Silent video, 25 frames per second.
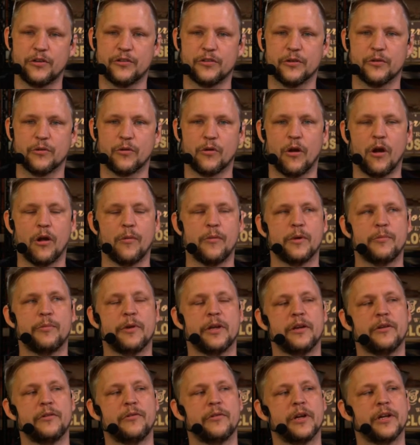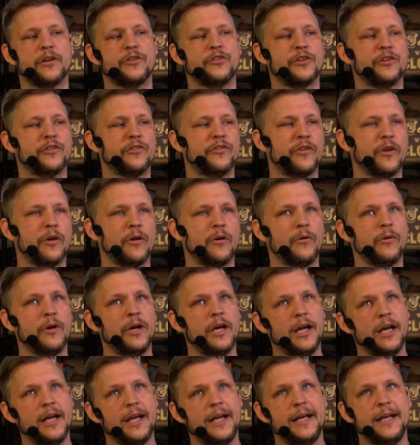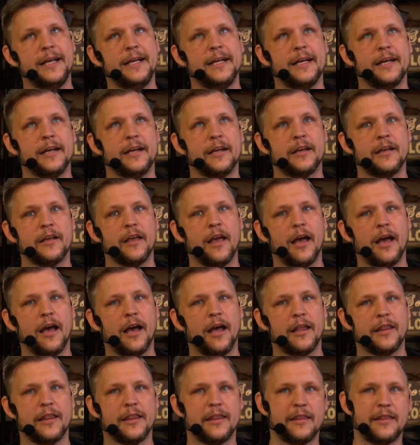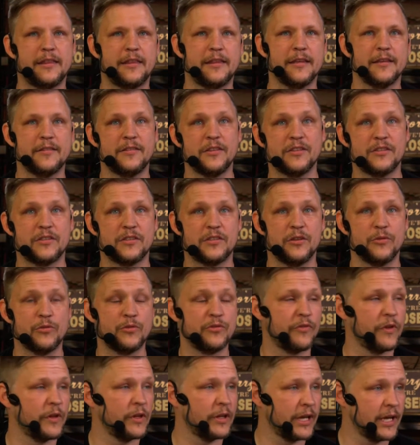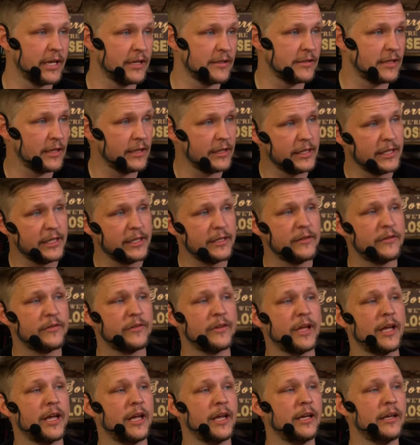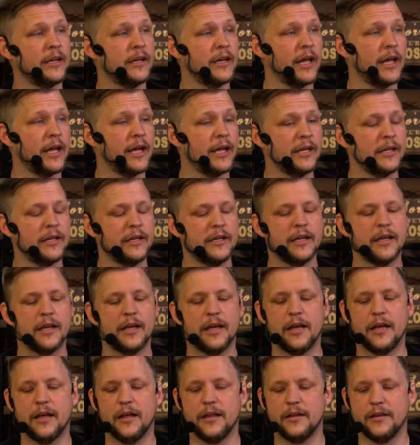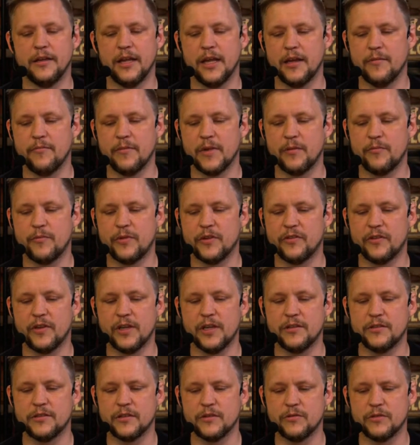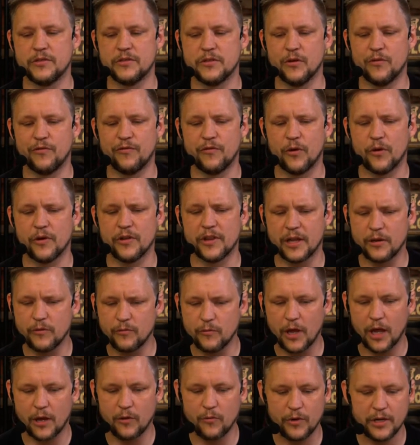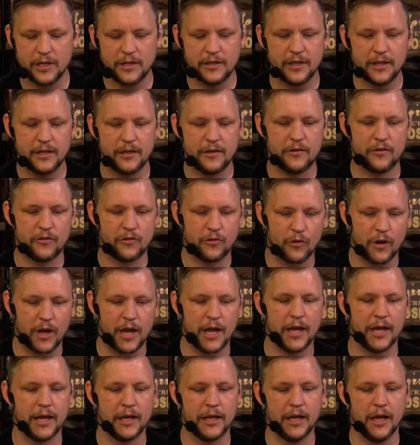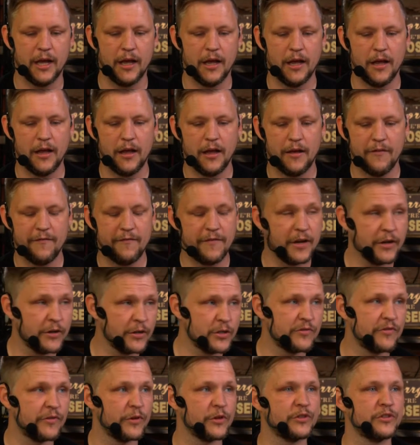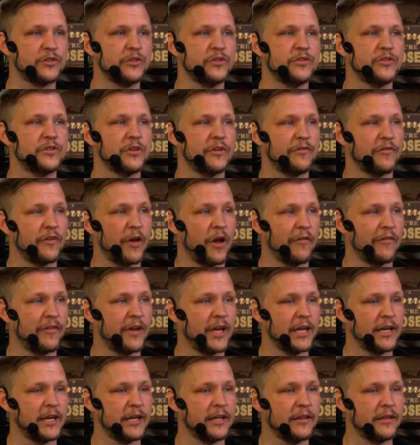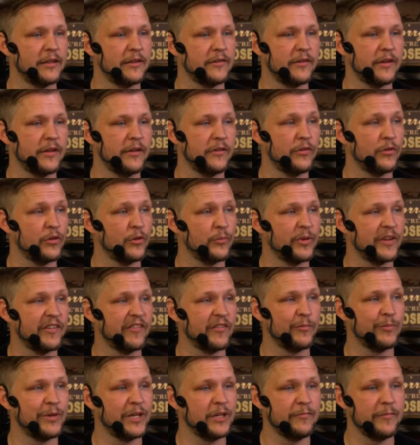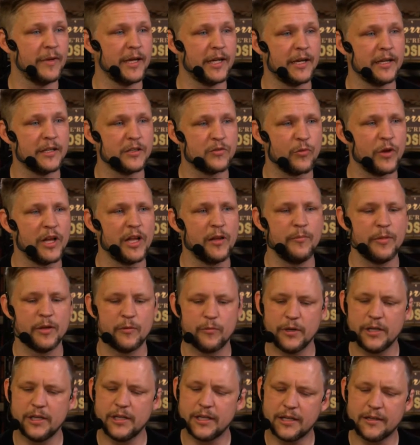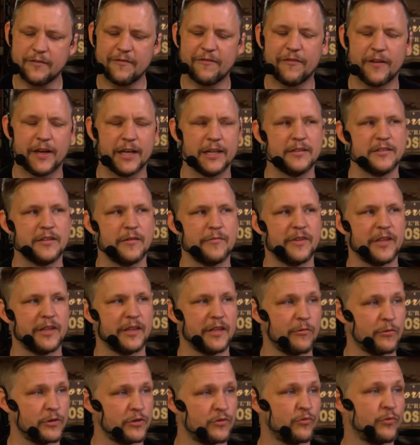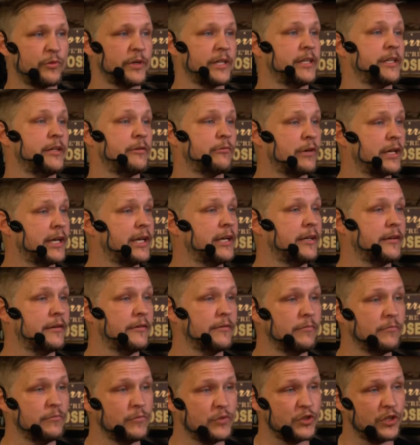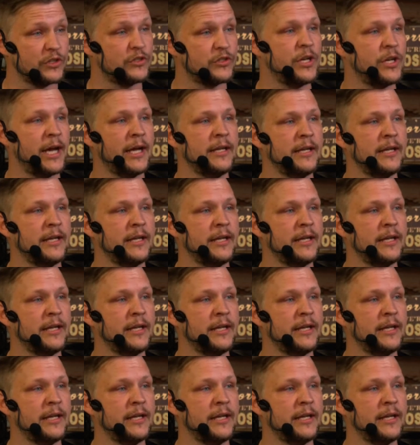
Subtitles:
or armor penetration. So this is useful against elites and named NPCs and so forth. And we did try various versions of getting this into the PvP meta as well, but we didn't find something that was really right just yet.